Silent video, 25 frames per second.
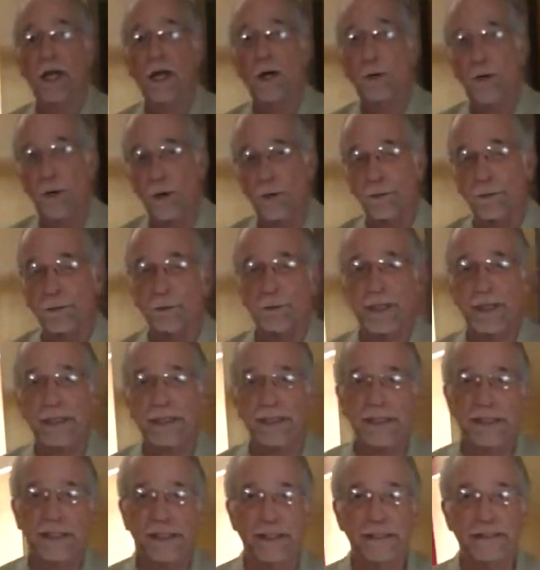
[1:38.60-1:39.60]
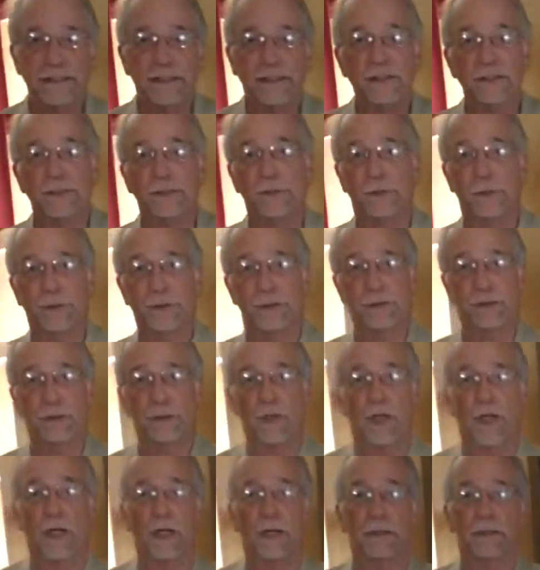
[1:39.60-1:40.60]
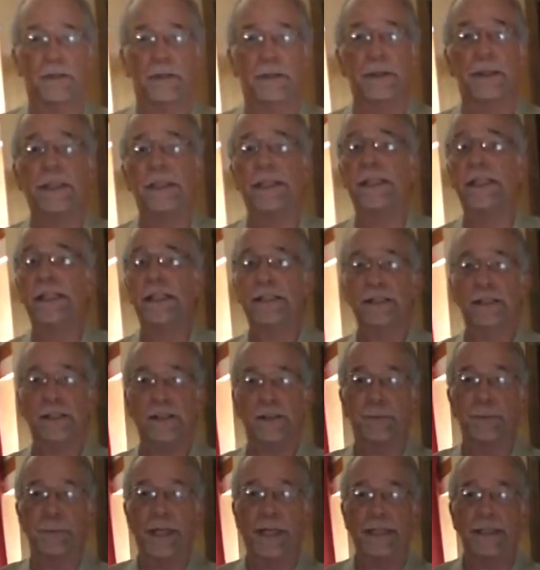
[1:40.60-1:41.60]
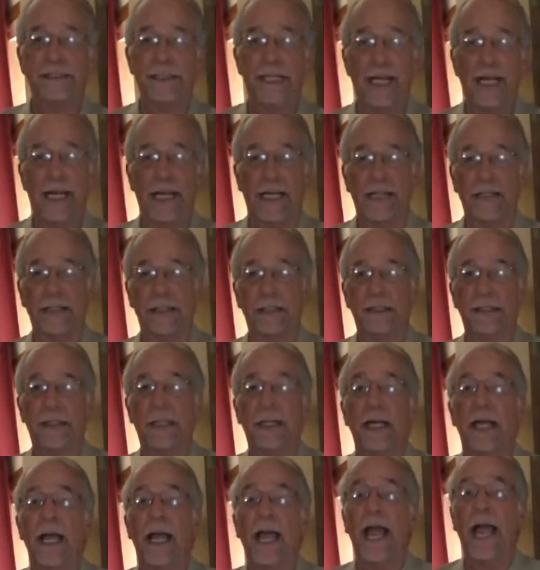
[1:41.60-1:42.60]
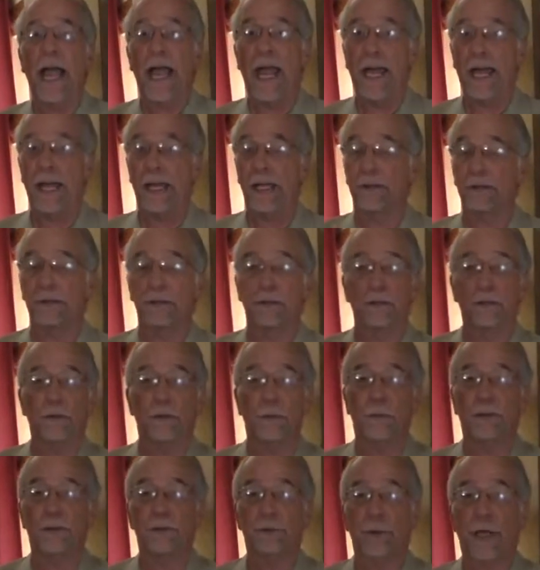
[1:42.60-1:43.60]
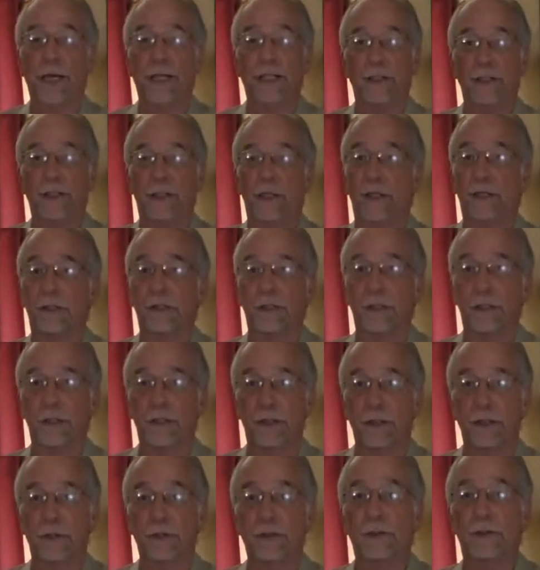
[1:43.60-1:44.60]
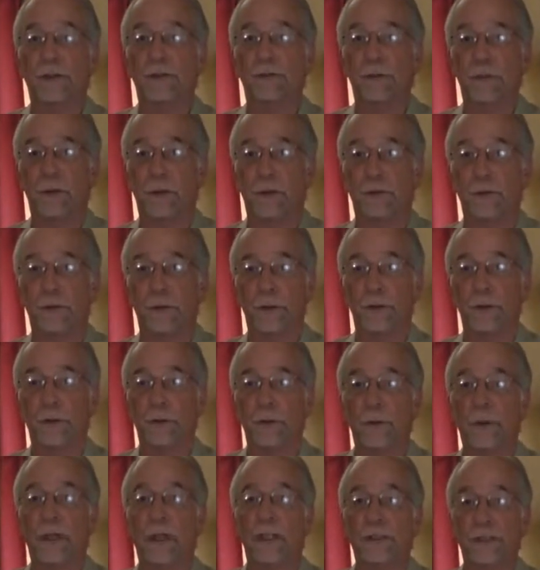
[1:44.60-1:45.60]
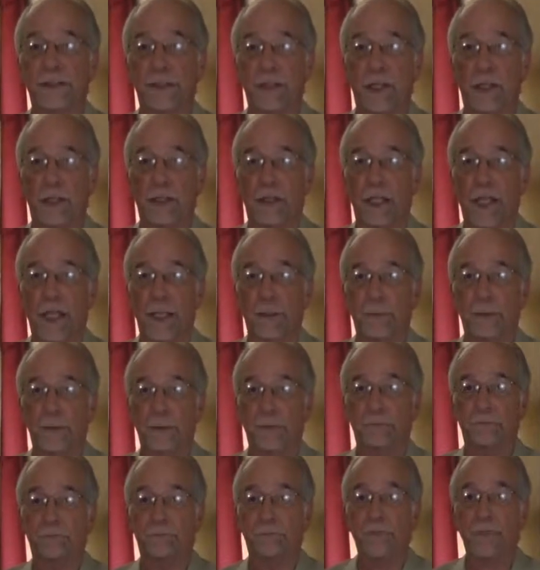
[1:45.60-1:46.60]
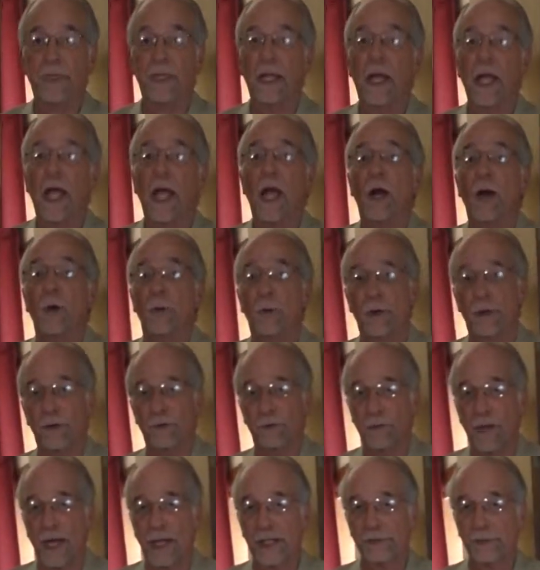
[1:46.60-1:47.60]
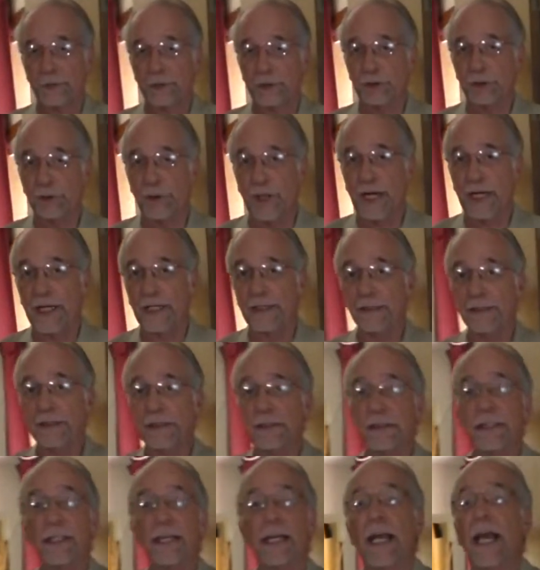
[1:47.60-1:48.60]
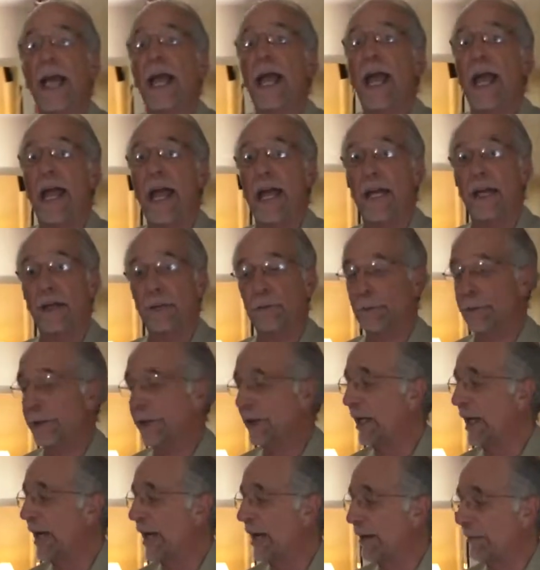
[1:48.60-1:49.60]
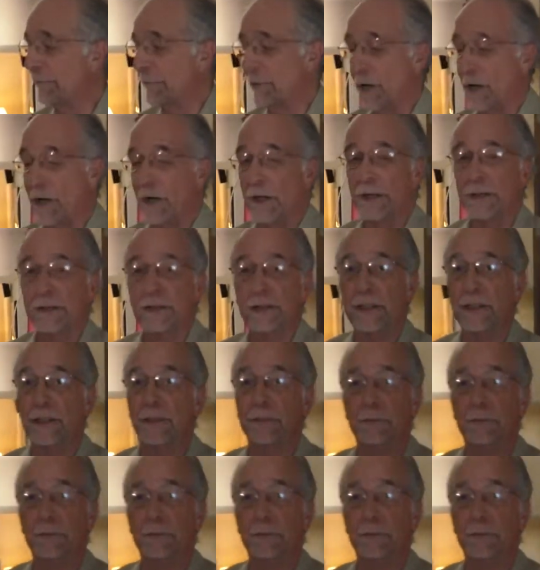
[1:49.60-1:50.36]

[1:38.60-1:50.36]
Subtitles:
where we make it easy to install, easy to maintain, and we train you on the use of your new stair climber. We are factory trained, and we have all the